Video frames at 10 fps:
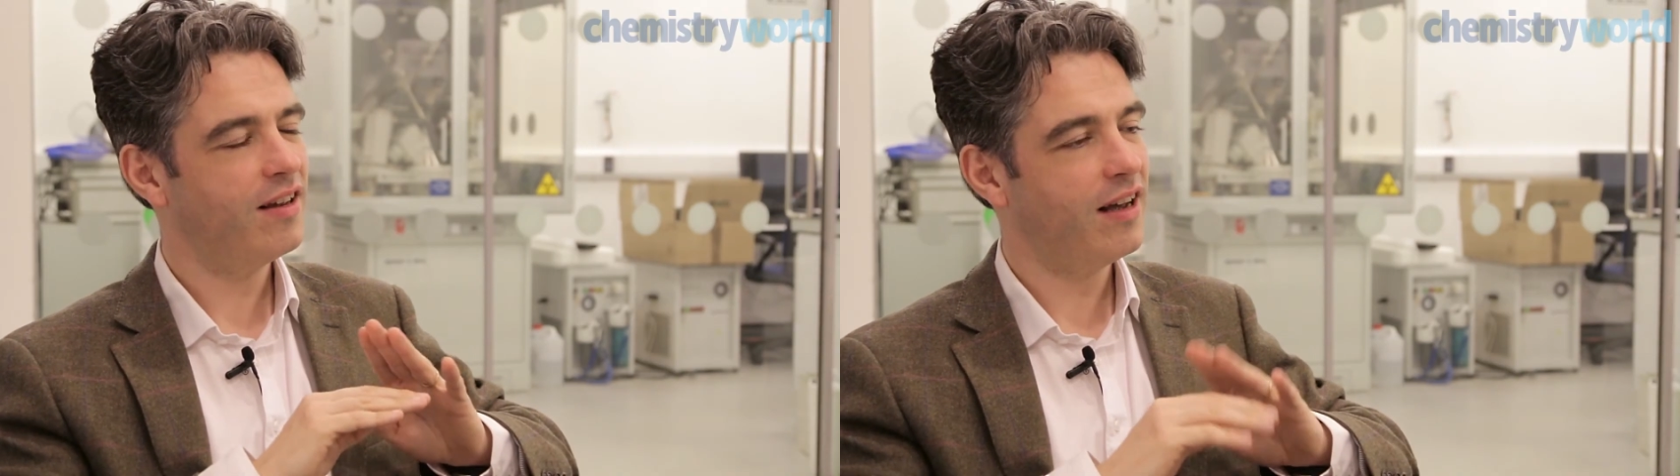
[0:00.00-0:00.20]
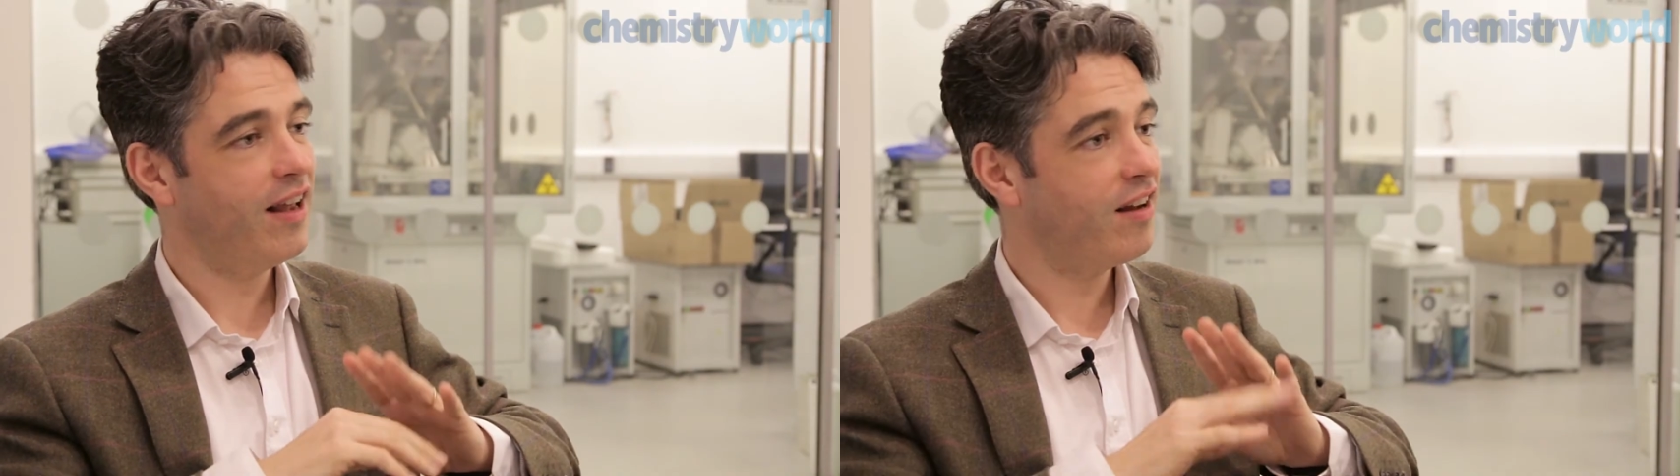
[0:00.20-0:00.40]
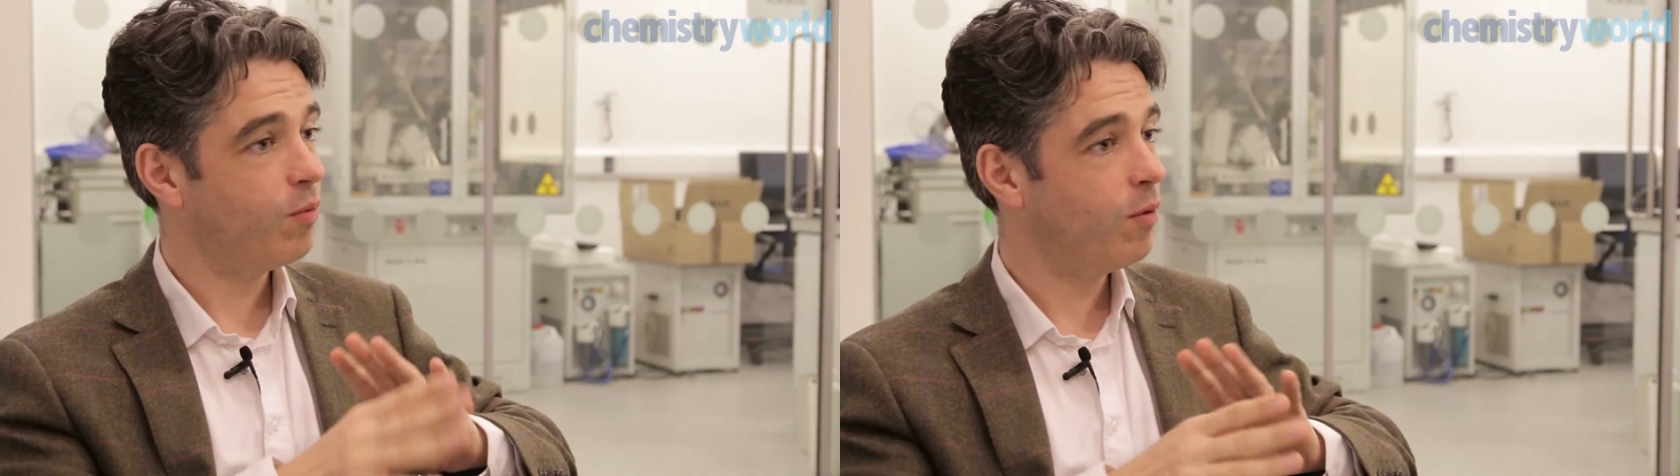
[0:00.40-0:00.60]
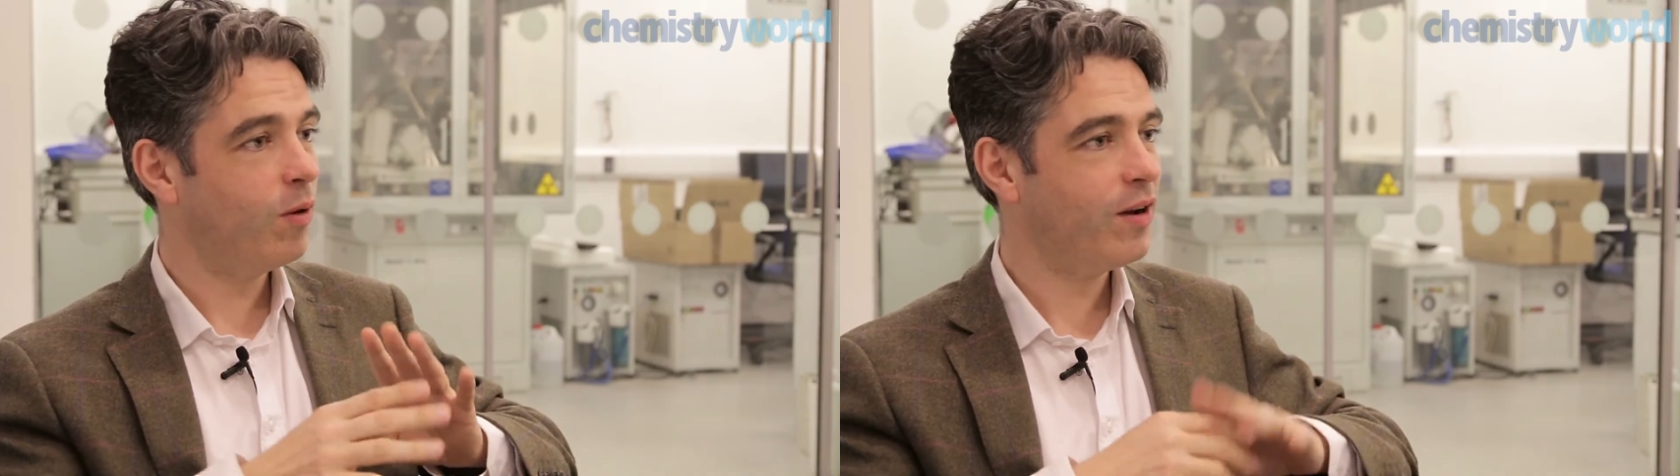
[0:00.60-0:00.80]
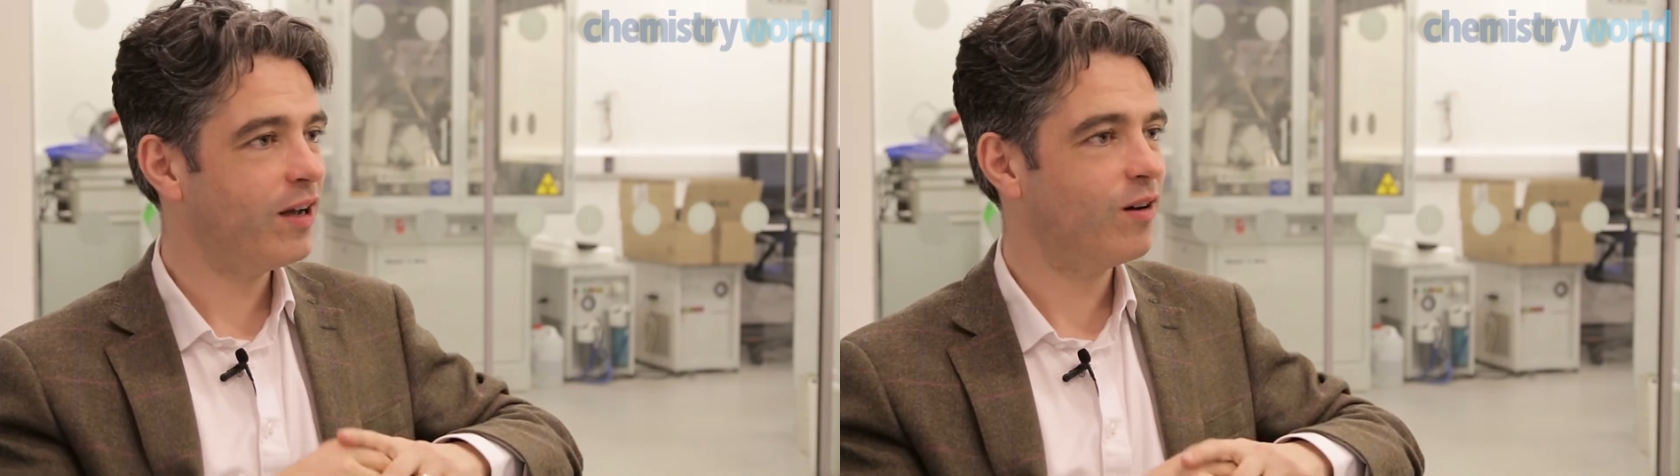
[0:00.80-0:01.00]
and that we're
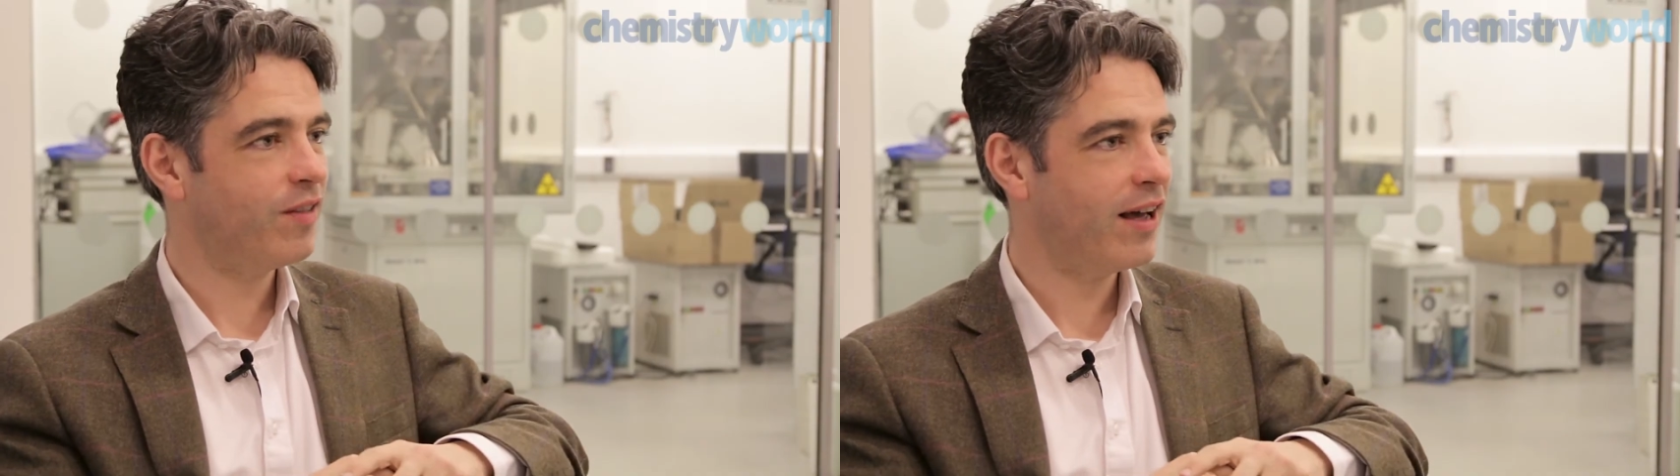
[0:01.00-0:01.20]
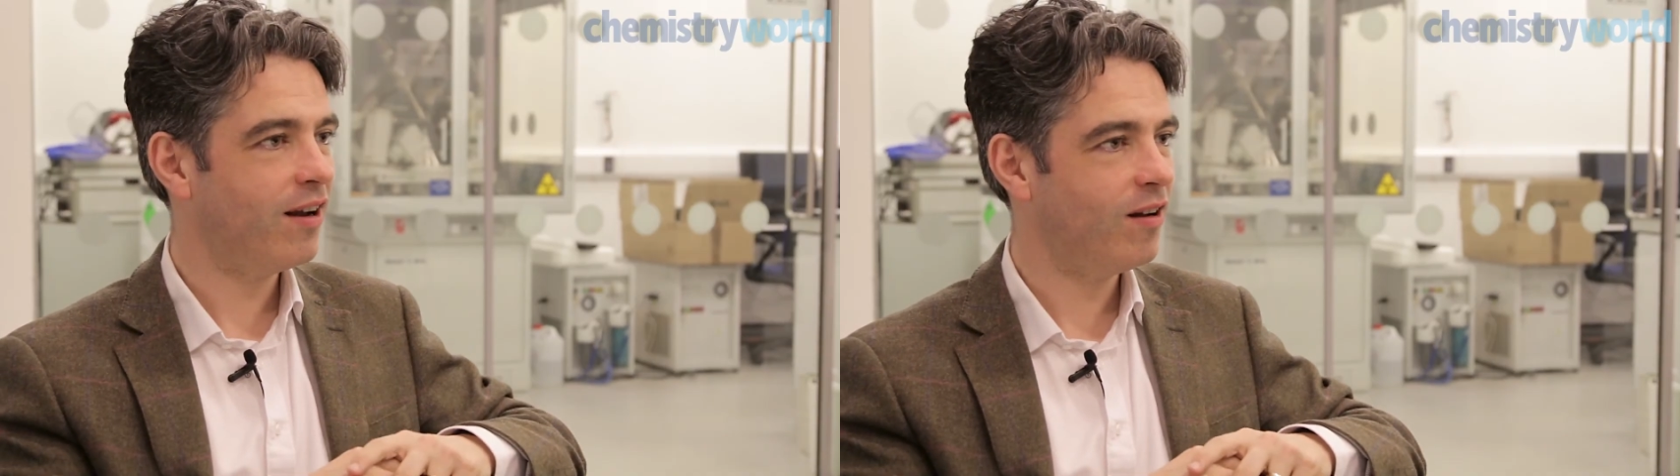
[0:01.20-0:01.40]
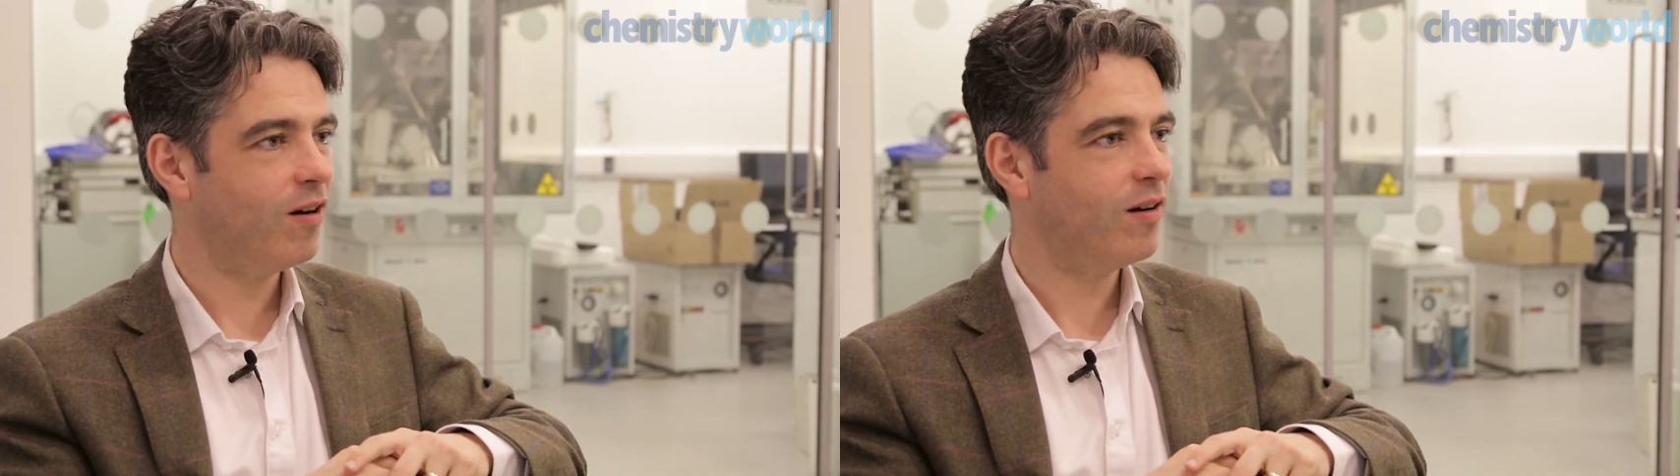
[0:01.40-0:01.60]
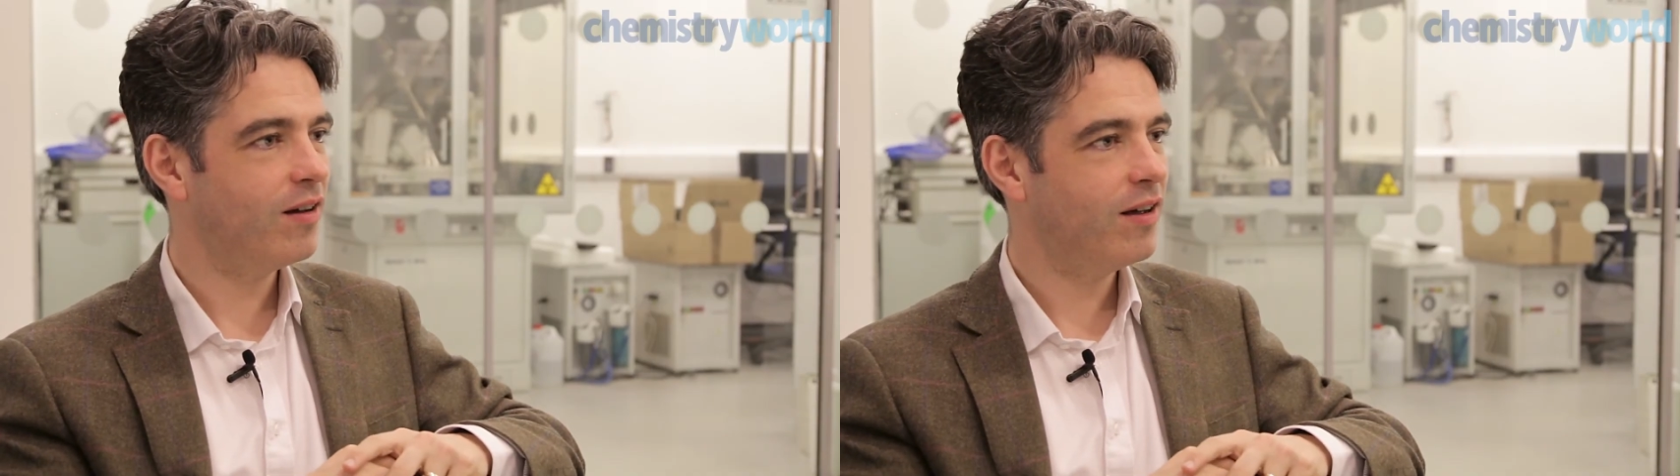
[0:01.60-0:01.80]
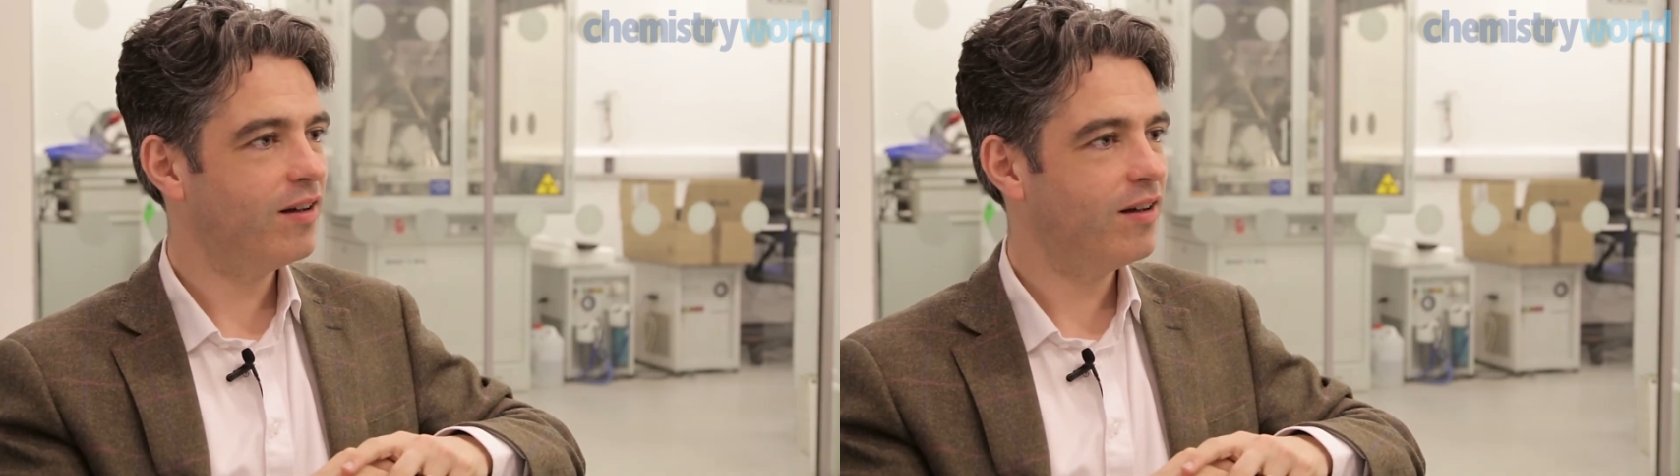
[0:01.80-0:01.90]
working on that a lot.